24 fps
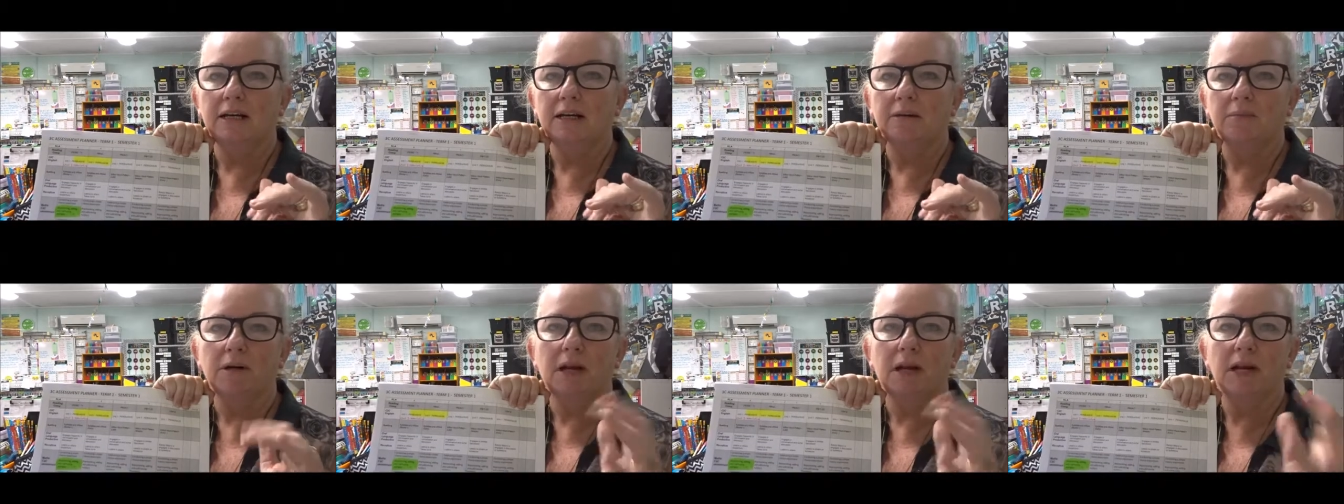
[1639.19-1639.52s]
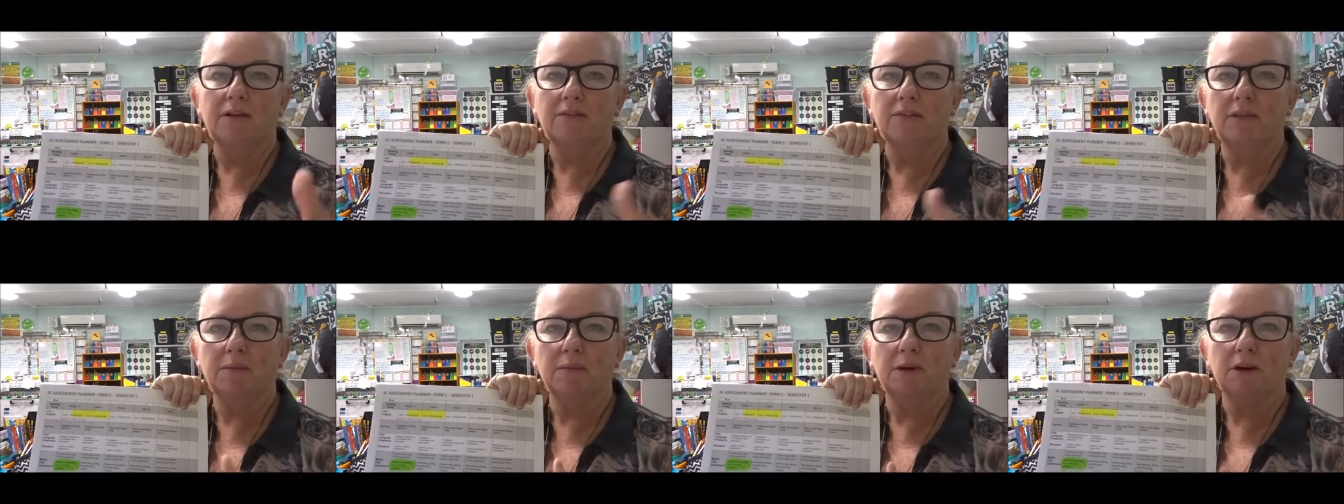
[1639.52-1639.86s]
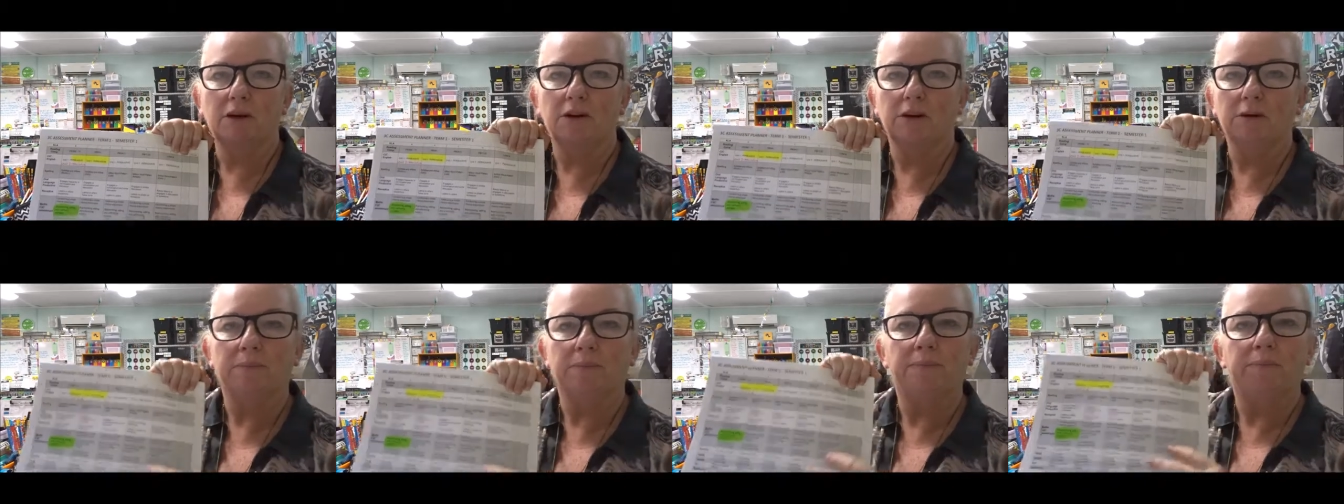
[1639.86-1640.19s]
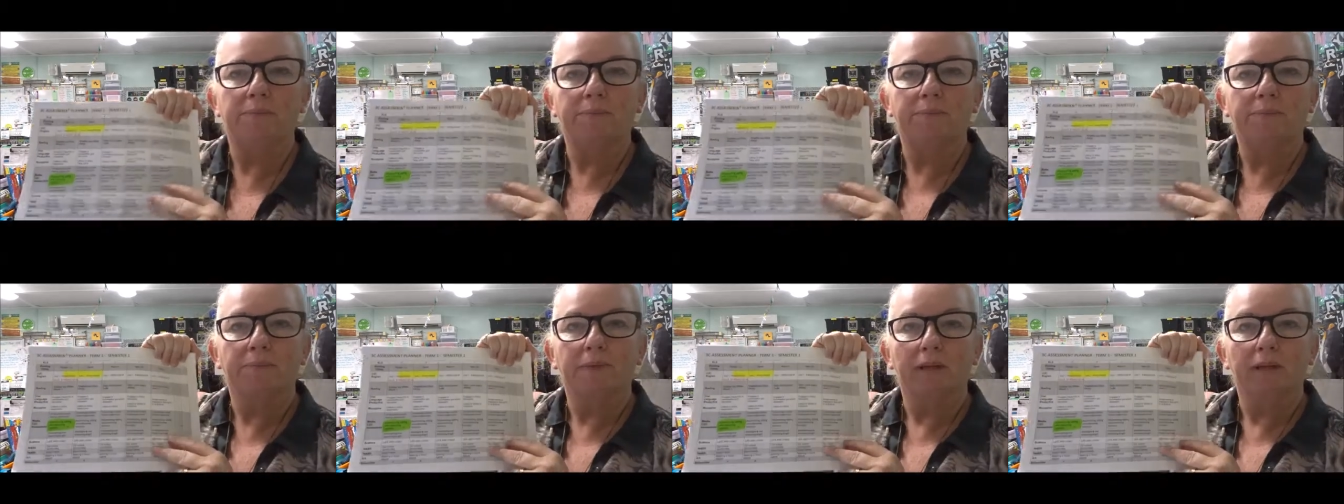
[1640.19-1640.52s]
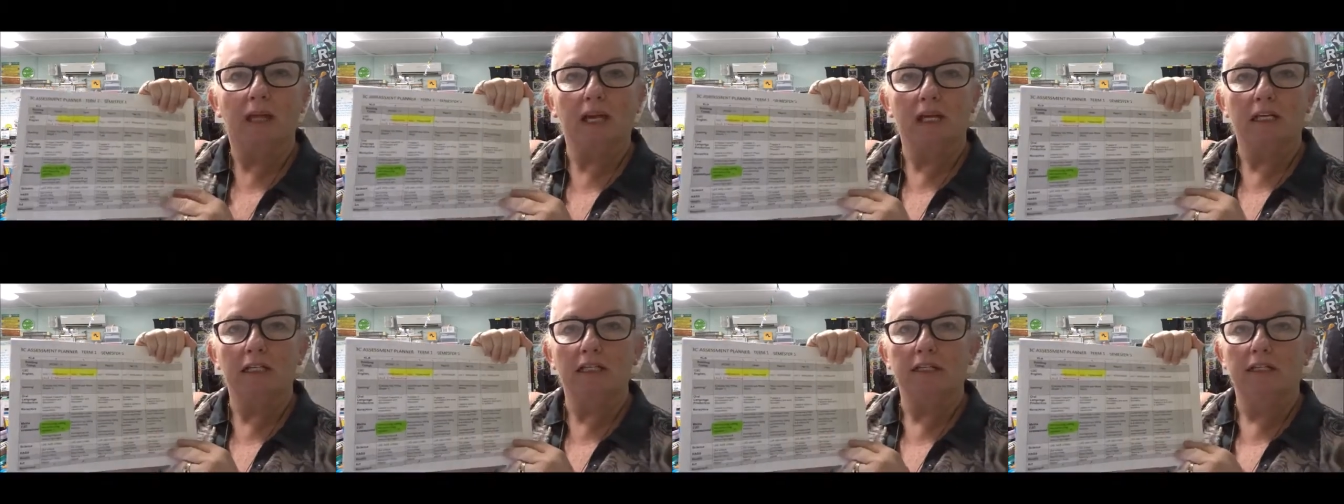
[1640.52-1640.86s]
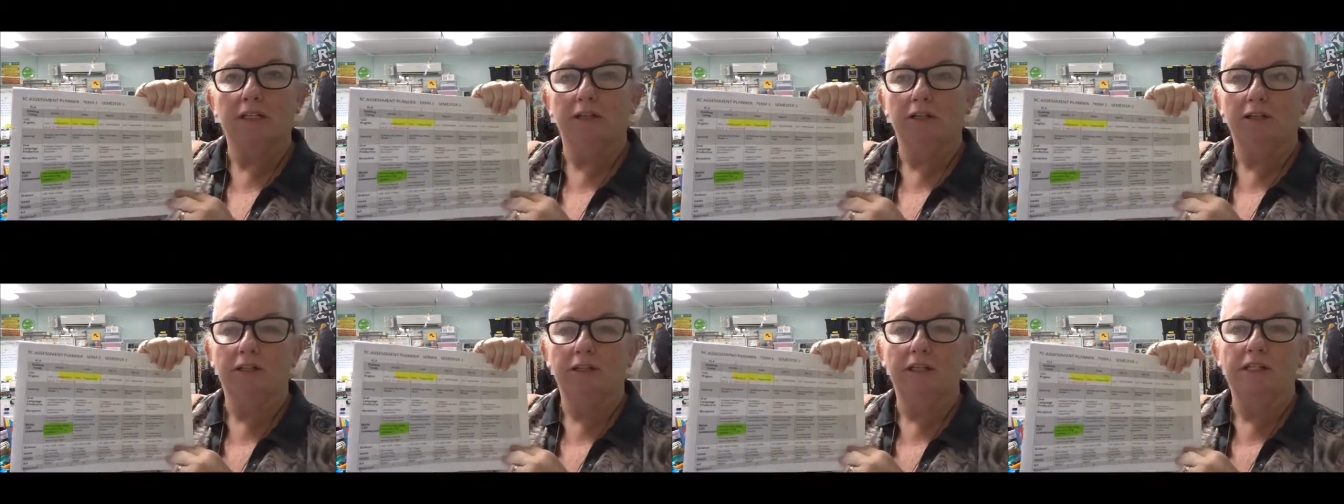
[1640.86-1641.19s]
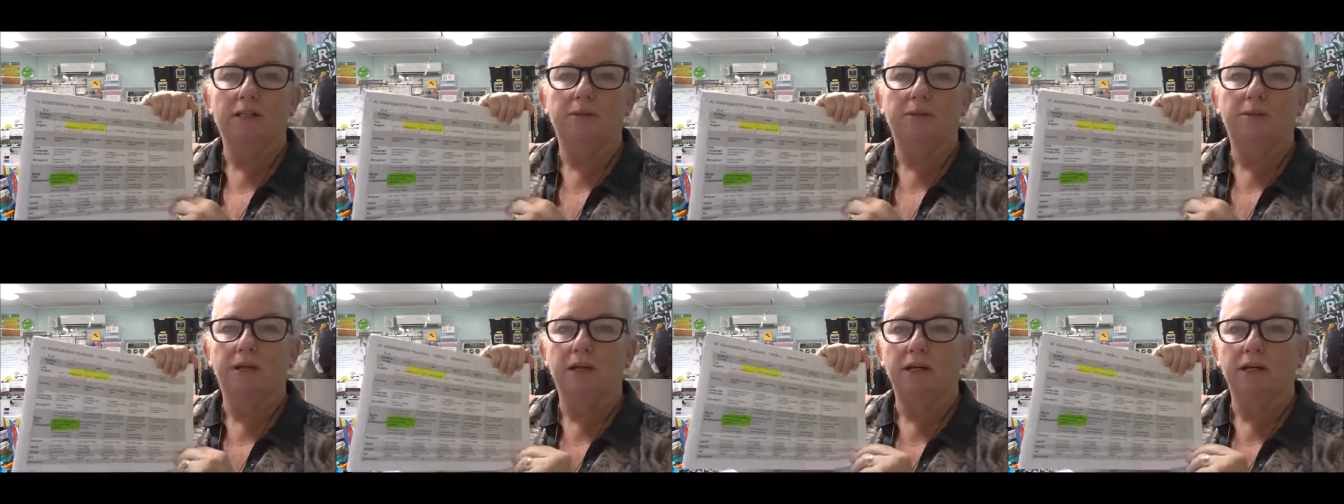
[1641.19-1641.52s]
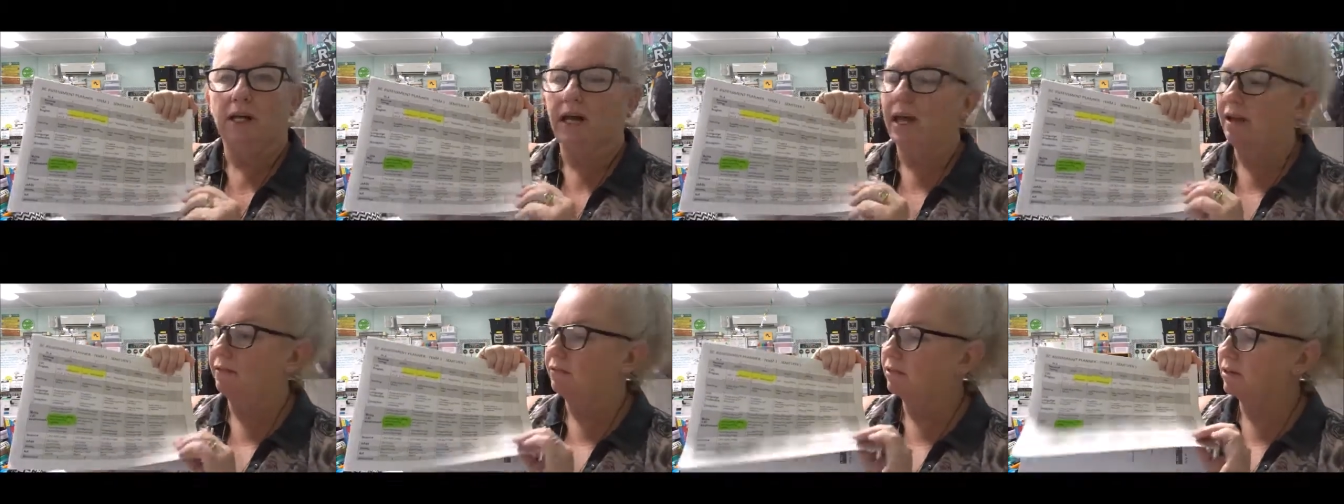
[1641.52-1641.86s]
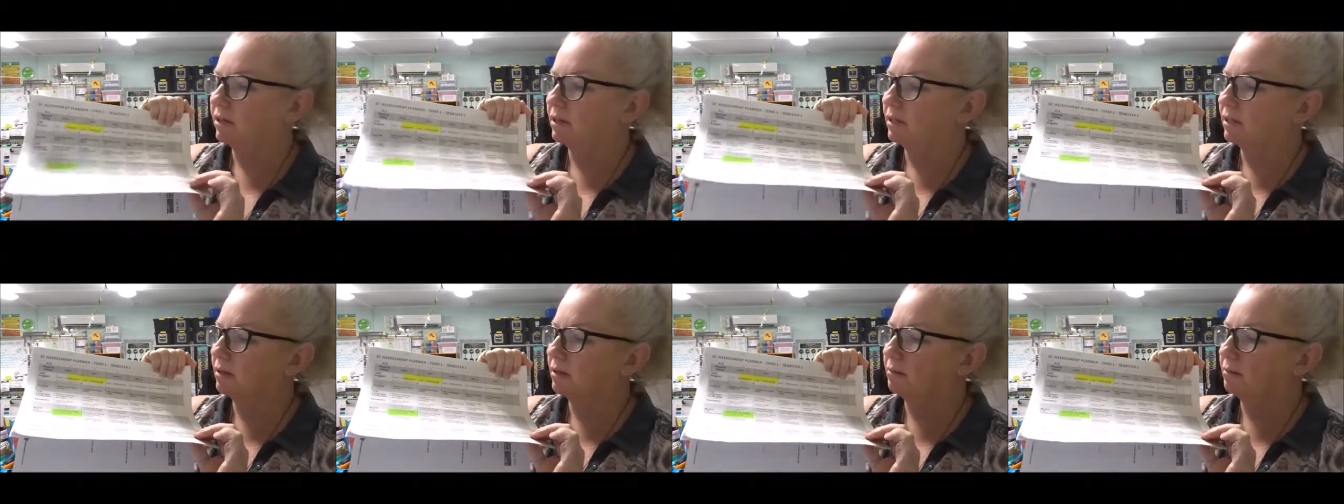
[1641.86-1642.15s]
but I left them at home. So this one I haven't